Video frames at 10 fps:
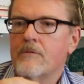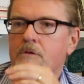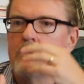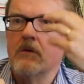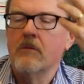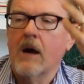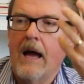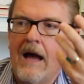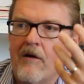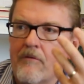to
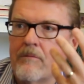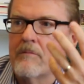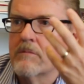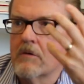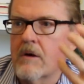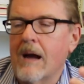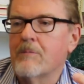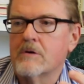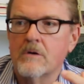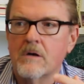have good
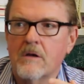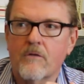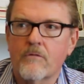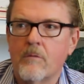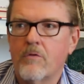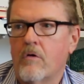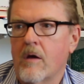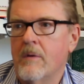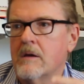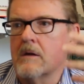opportunities for
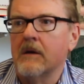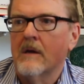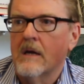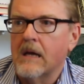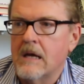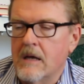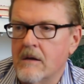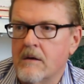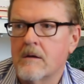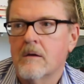employment
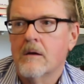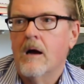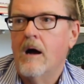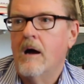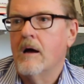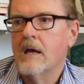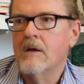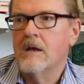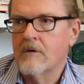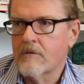in
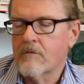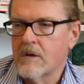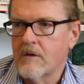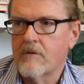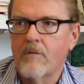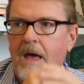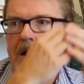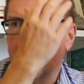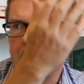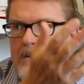industries that
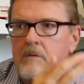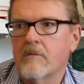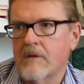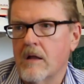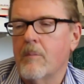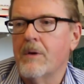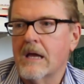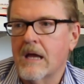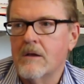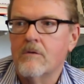are
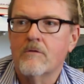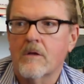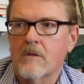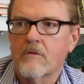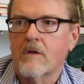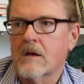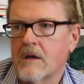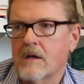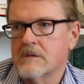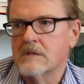developing and using those
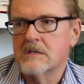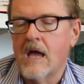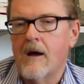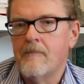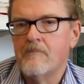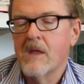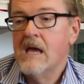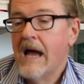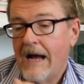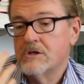technologies now.
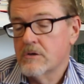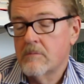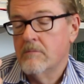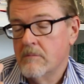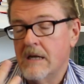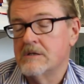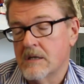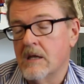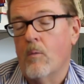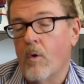I should
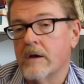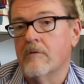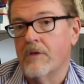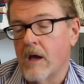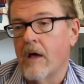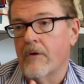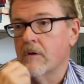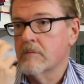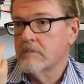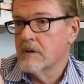mention that one of the
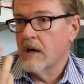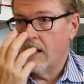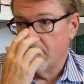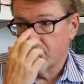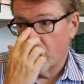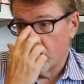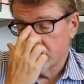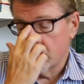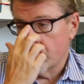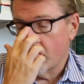other
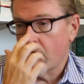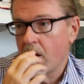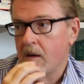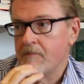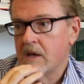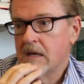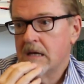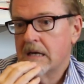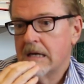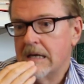goals of the program
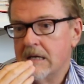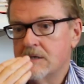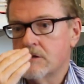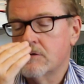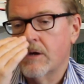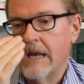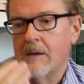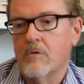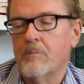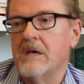is to
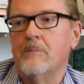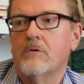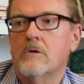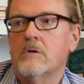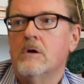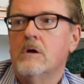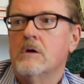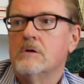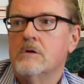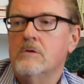enable people
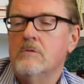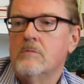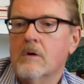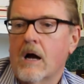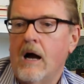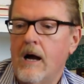to